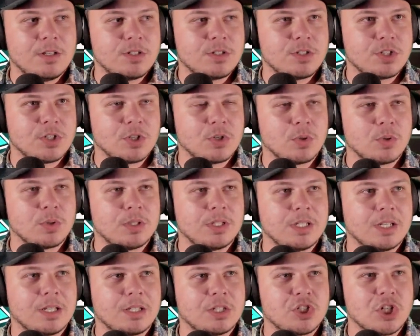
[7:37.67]
So
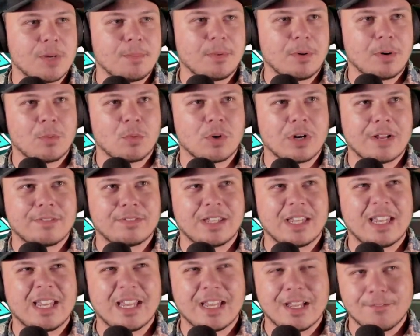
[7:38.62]
the choppy bar, we're gonna have to
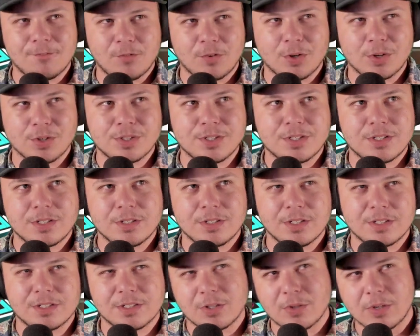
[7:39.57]
get hit first.
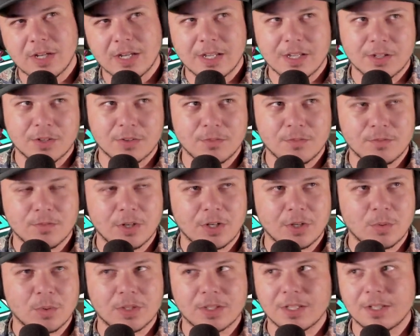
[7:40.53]
Let's go get hit very
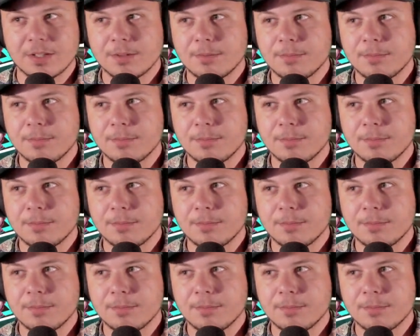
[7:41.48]
quickly.